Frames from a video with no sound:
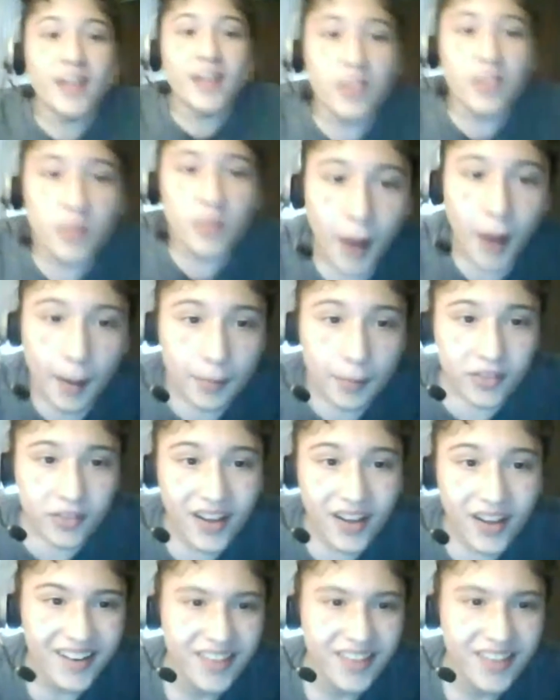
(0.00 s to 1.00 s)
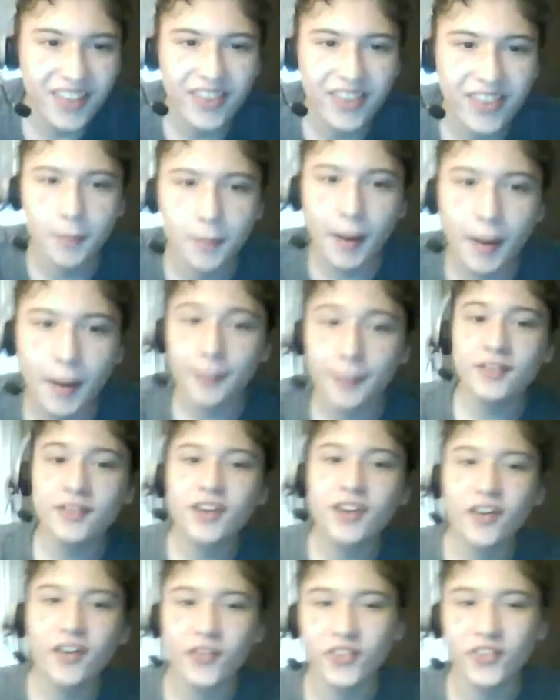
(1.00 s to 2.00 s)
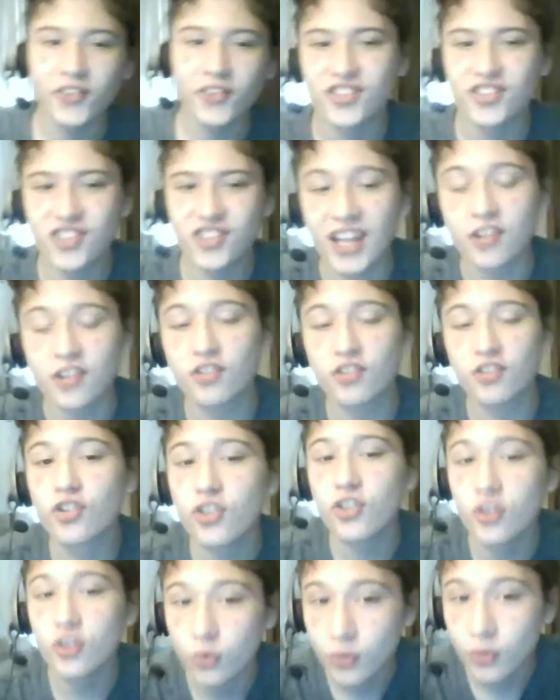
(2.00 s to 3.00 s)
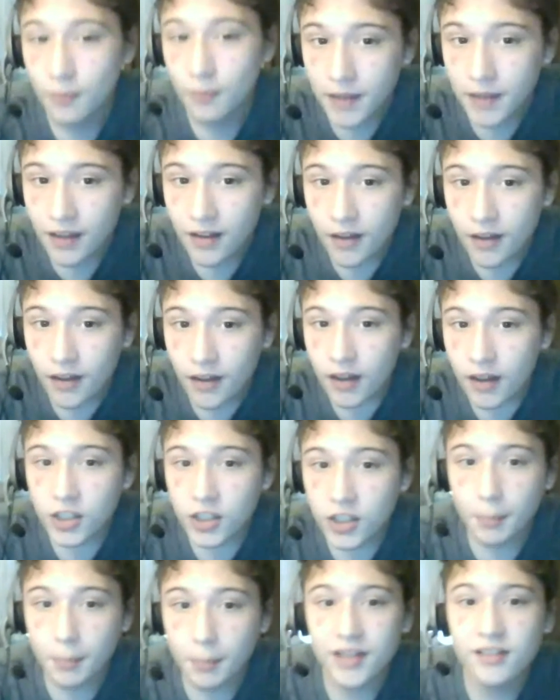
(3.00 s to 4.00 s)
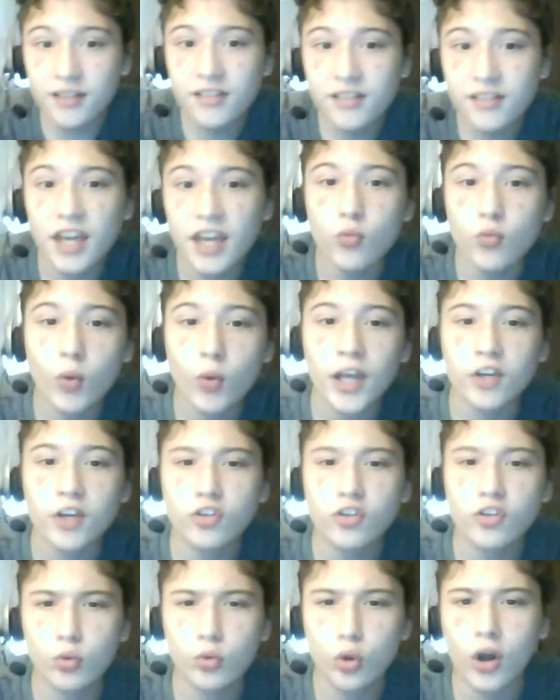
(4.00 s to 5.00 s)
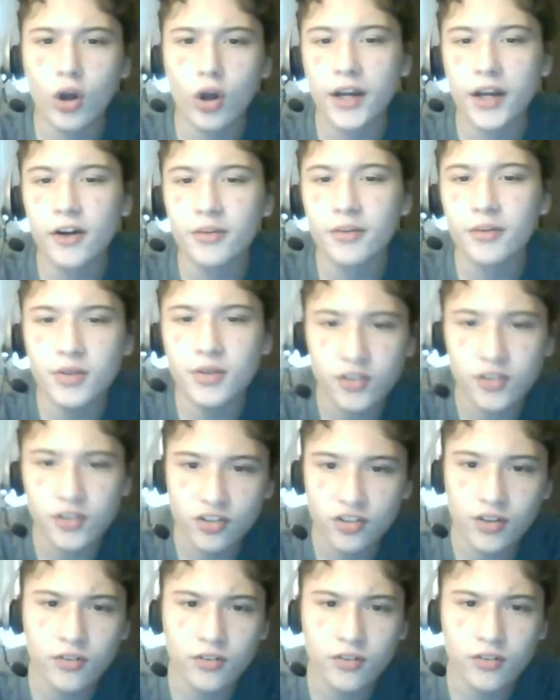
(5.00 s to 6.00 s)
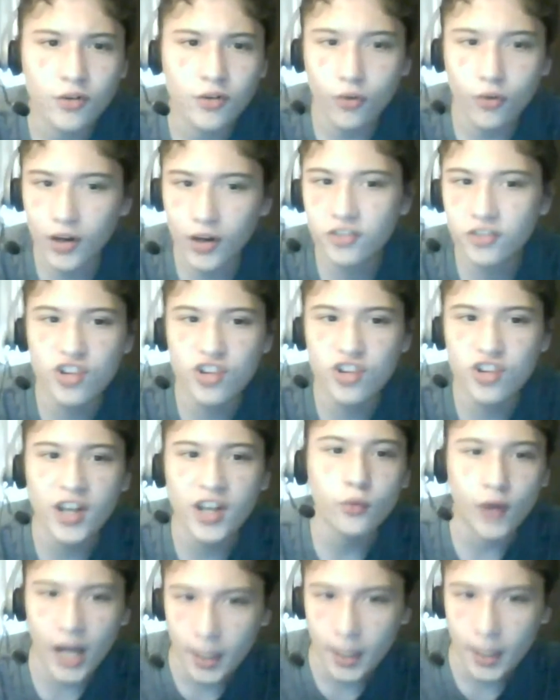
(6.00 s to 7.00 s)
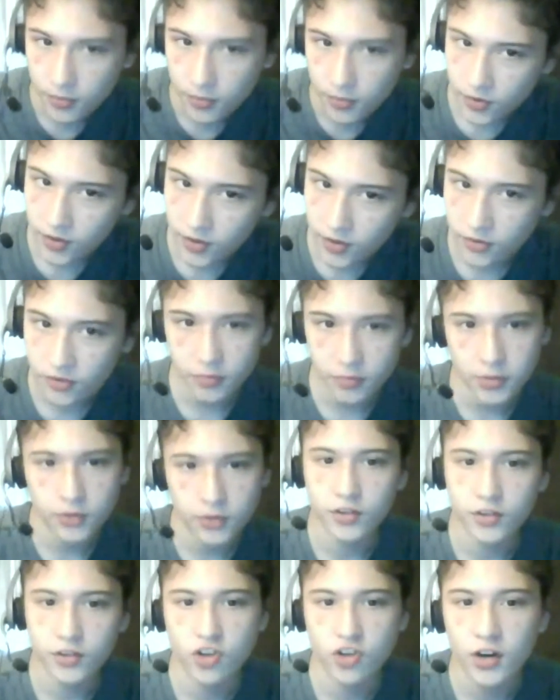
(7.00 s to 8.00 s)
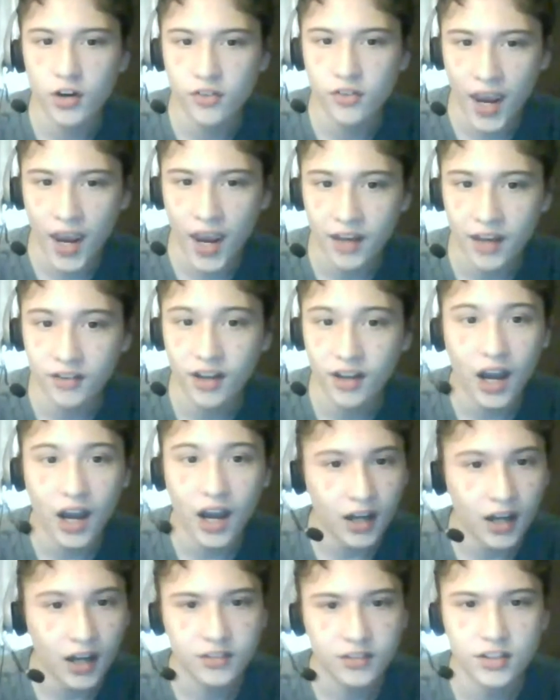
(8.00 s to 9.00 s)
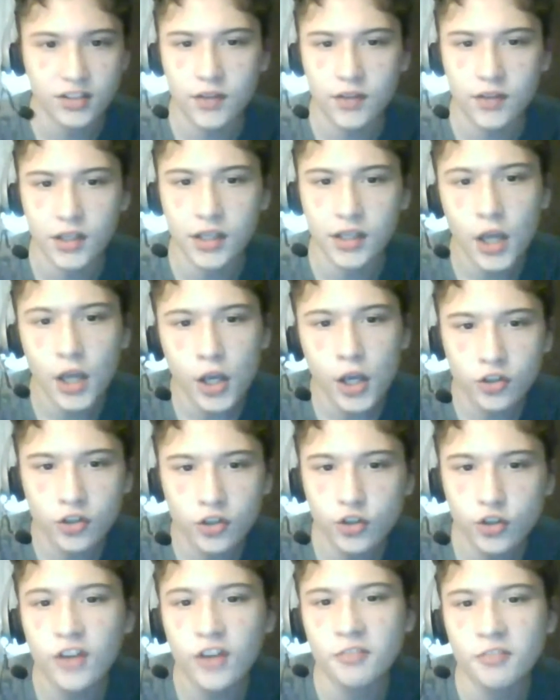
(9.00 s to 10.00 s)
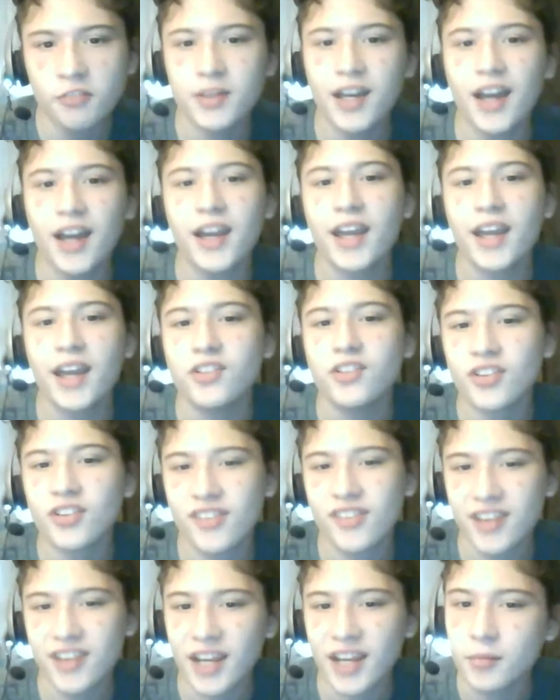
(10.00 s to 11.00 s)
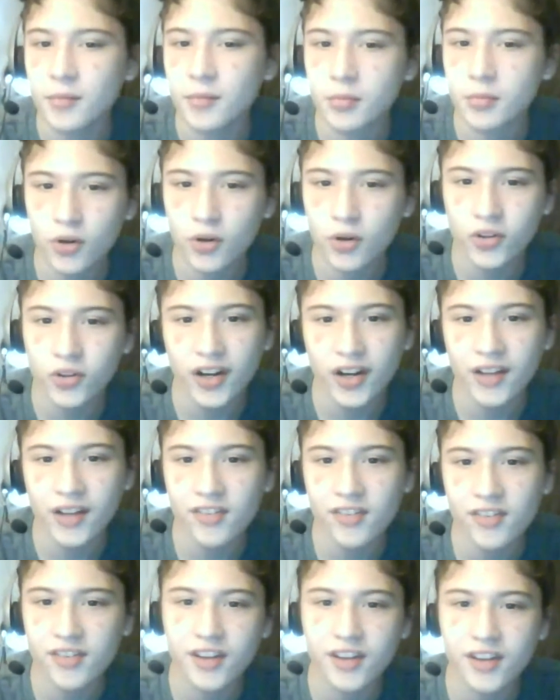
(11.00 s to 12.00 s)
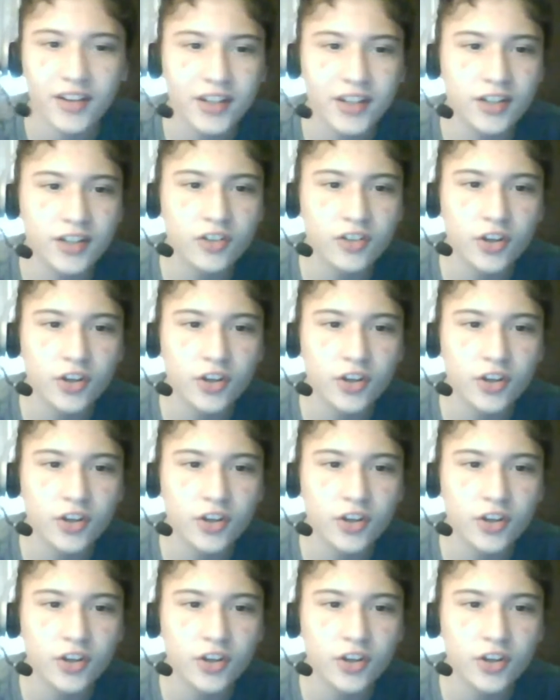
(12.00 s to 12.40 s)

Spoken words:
The popular culture changed too. Yuppies gave way to long-haired musicians, grunge and rap seized the music charts, and on TV, two FBI agents named Mulder and Scully